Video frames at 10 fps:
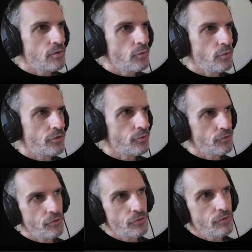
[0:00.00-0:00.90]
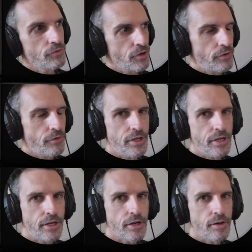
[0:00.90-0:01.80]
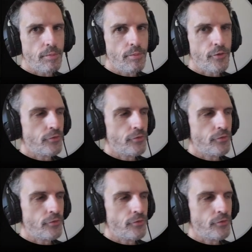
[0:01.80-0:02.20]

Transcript: which will just generate income through